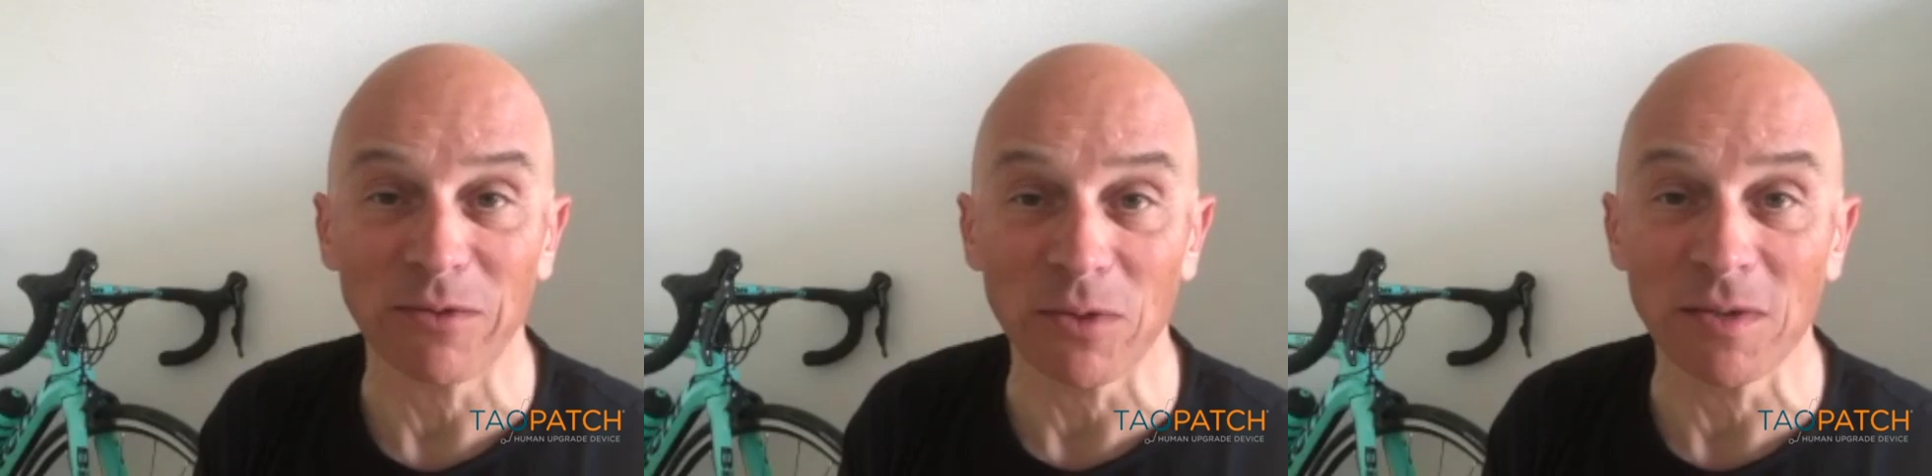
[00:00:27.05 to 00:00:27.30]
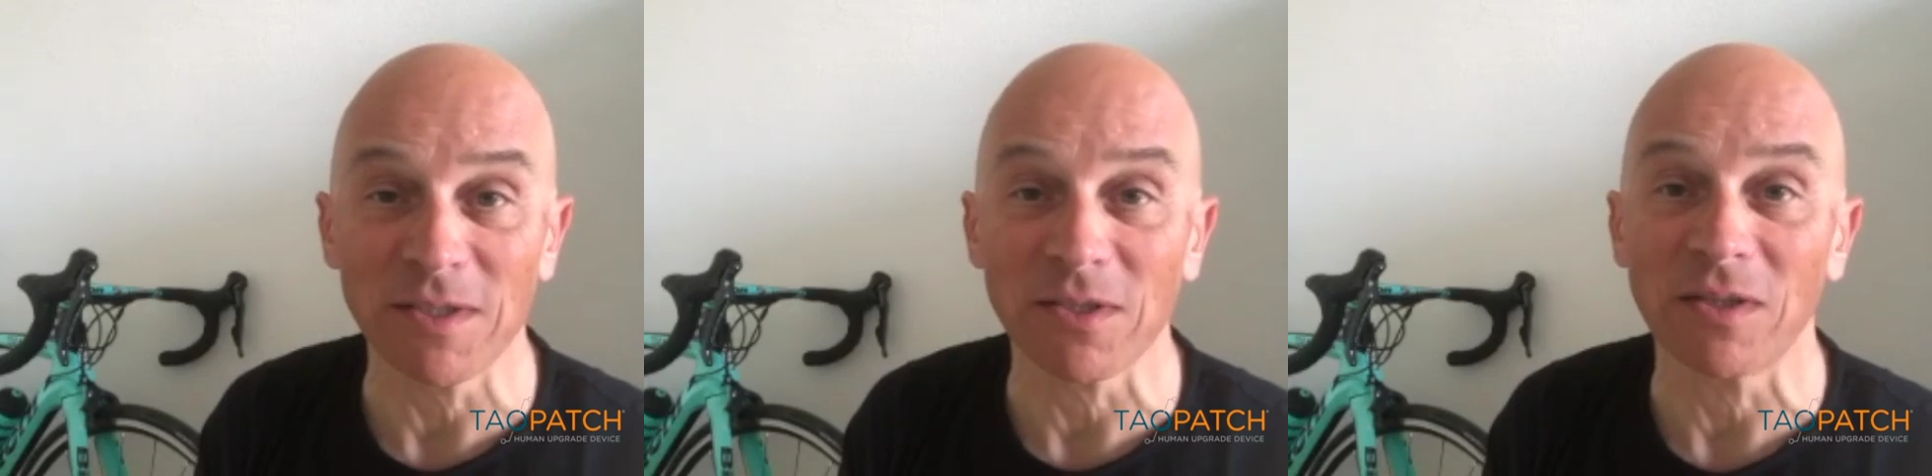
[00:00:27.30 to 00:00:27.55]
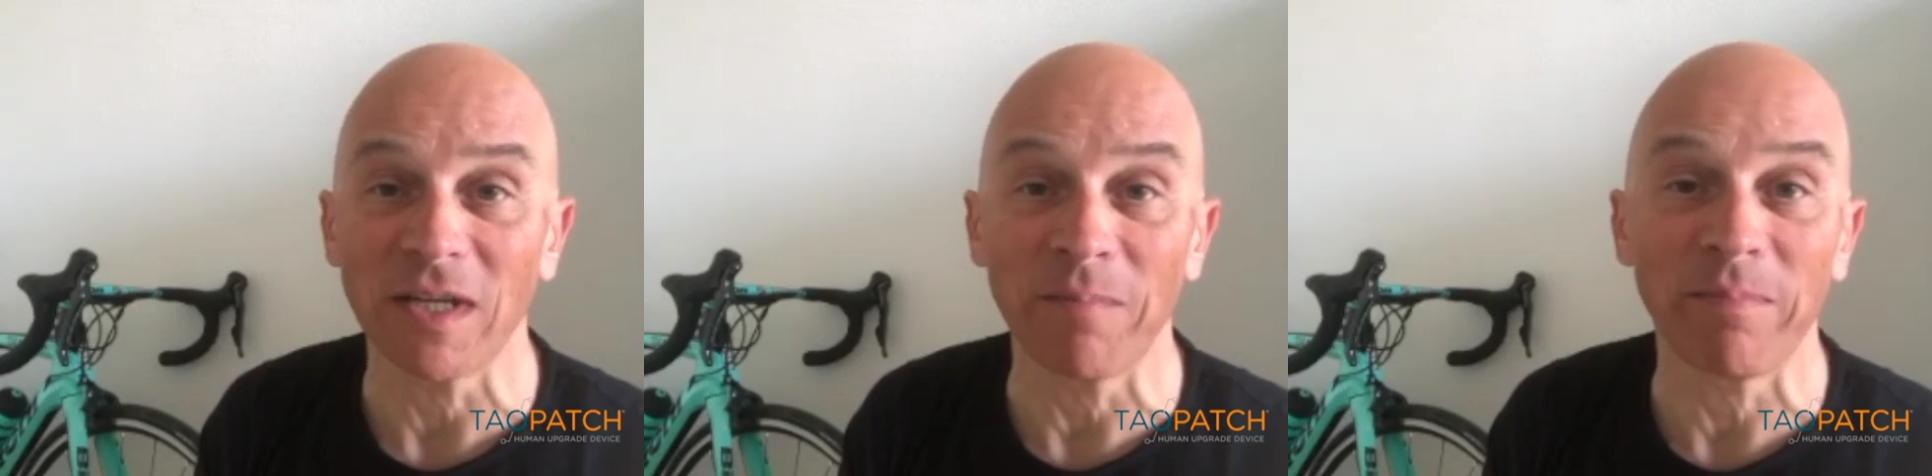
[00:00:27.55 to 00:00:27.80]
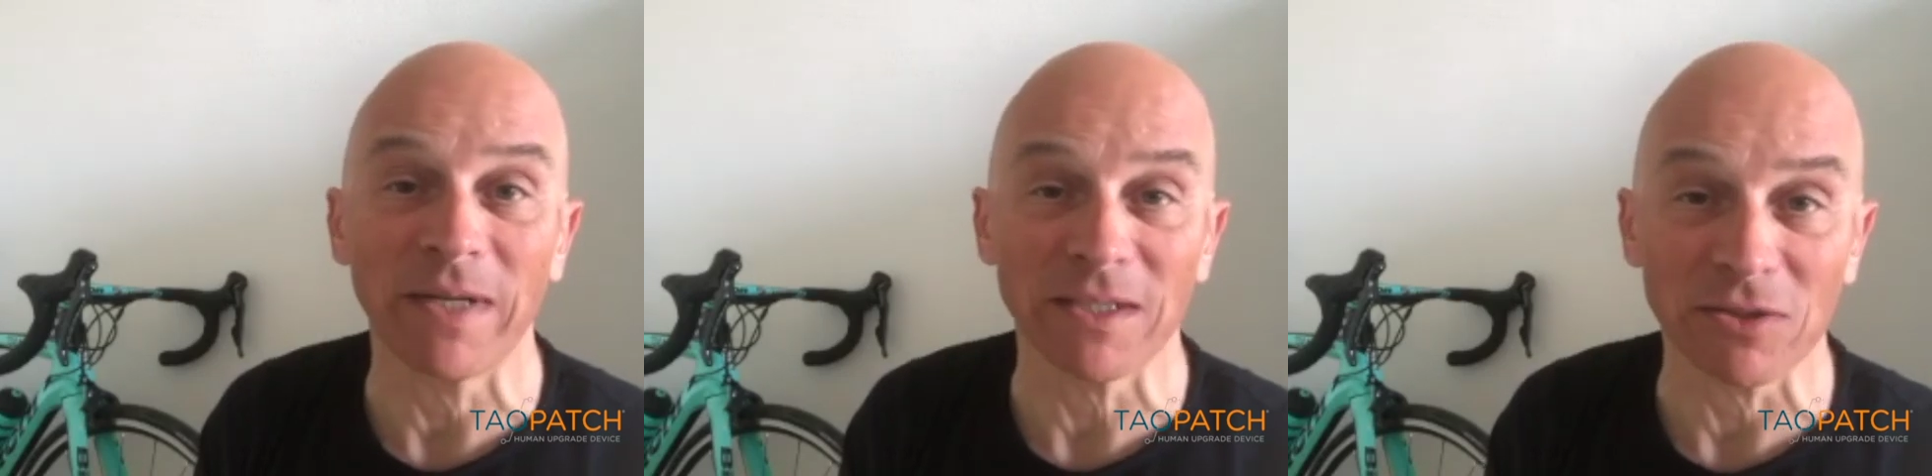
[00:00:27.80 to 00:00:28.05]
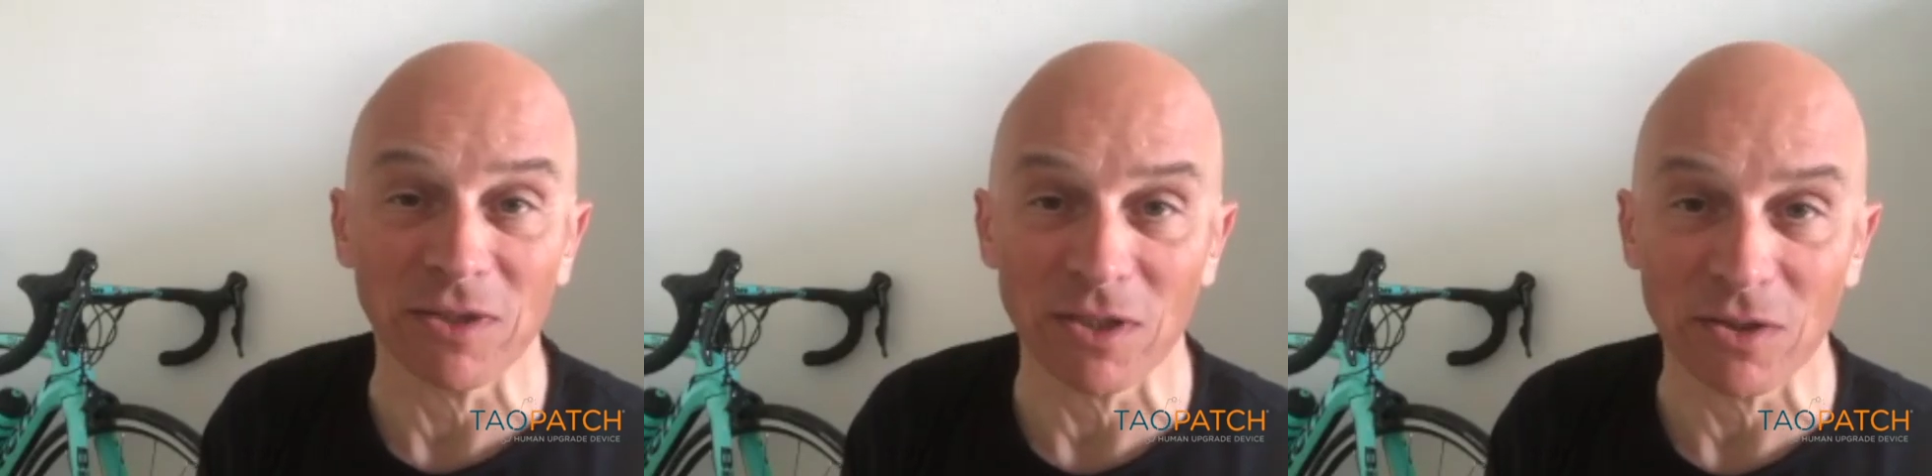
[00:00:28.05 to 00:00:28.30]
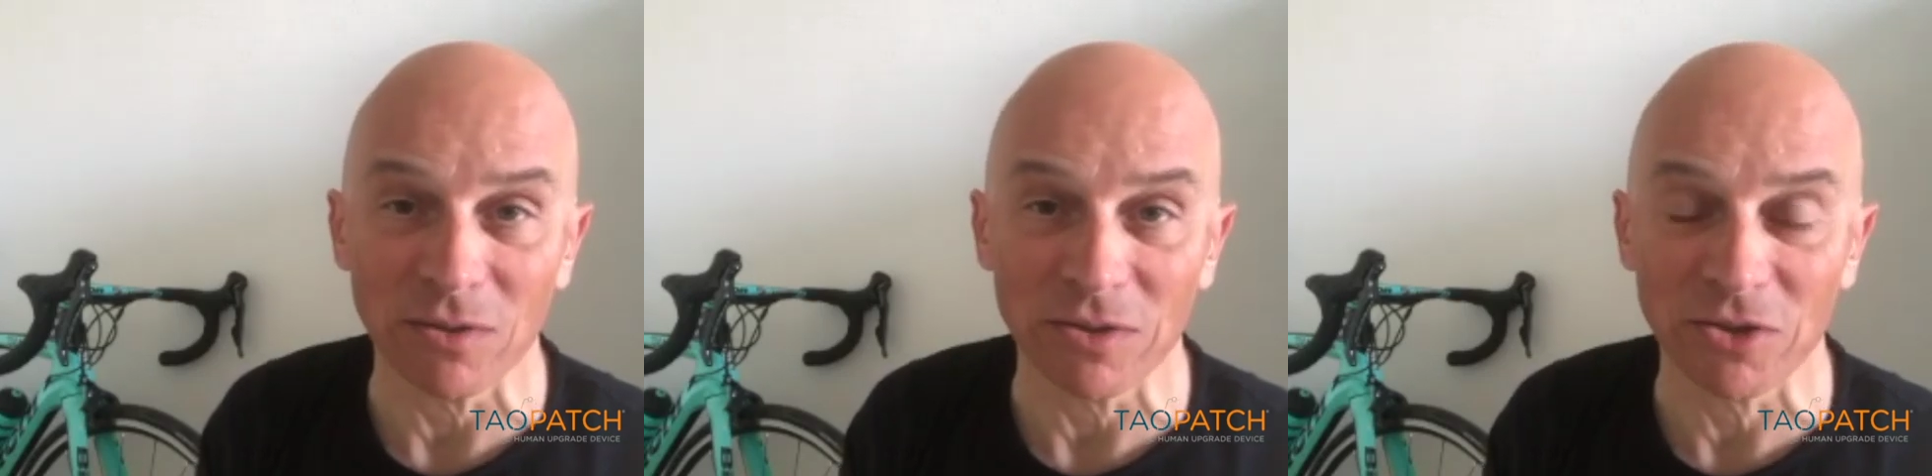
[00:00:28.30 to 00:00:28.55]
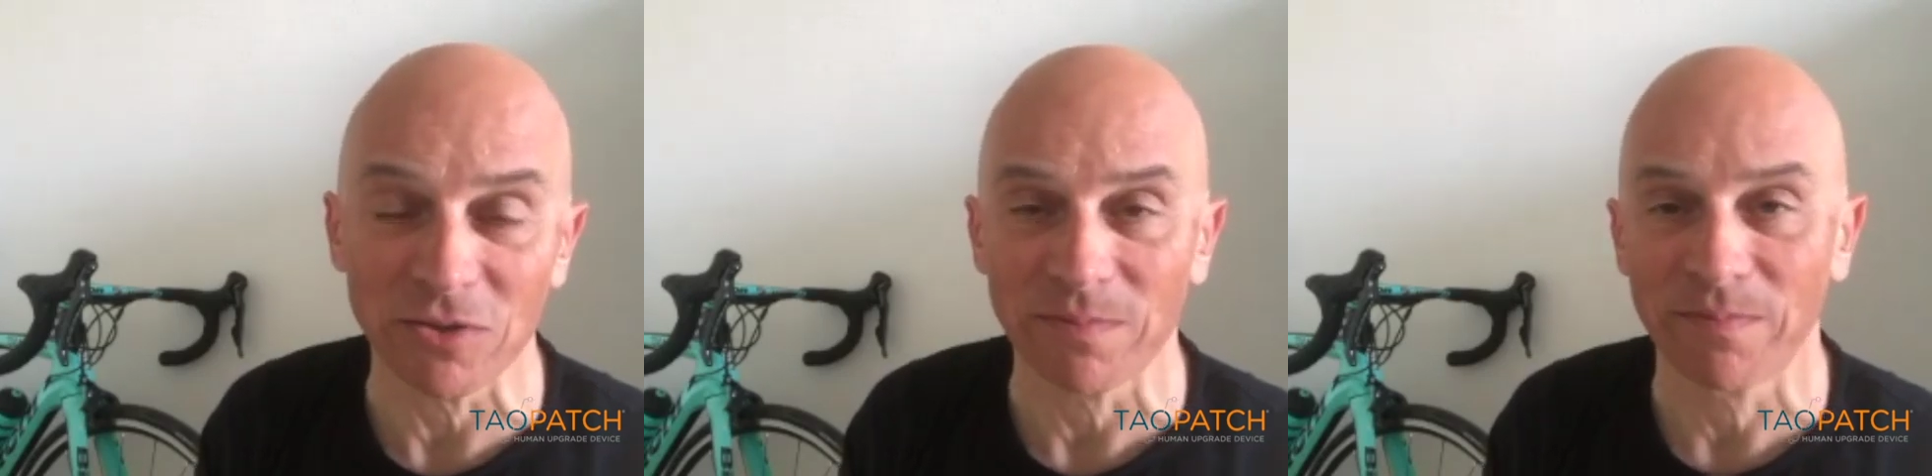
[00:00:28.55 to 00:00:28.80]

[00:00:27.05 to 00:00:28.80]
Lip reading: also a personal coach.